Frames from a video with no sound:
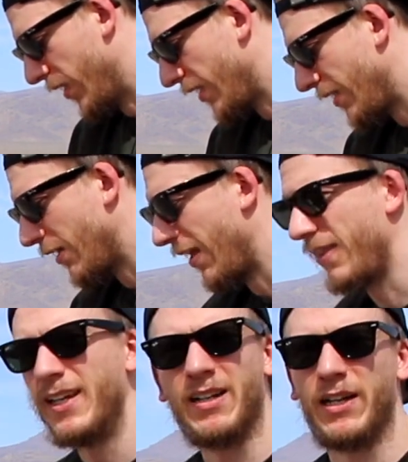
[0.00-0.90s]
this is I
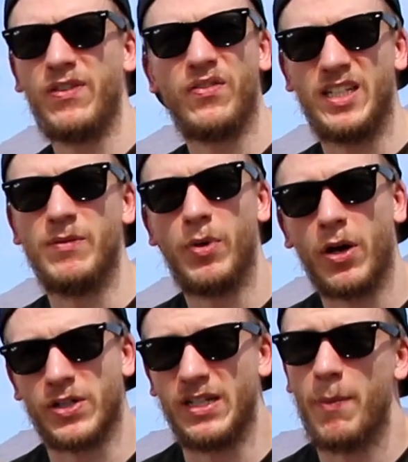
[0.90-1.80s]
think like 15
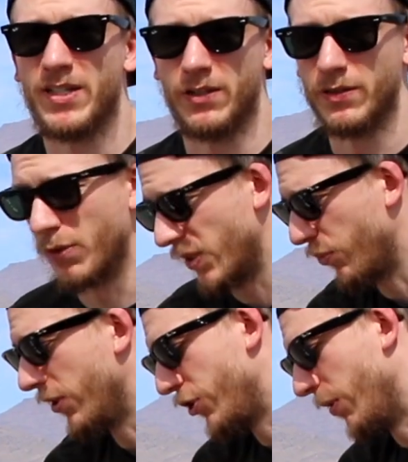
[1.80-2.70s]
bucks on Amazon, so it's
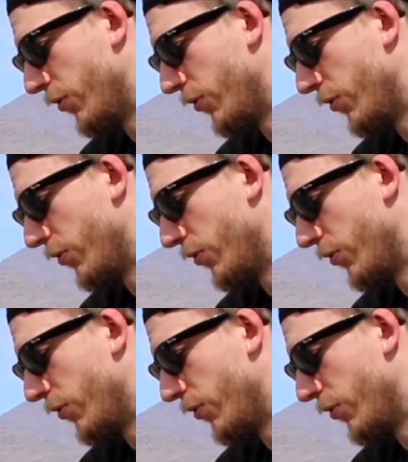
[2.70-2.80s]
pretty cheap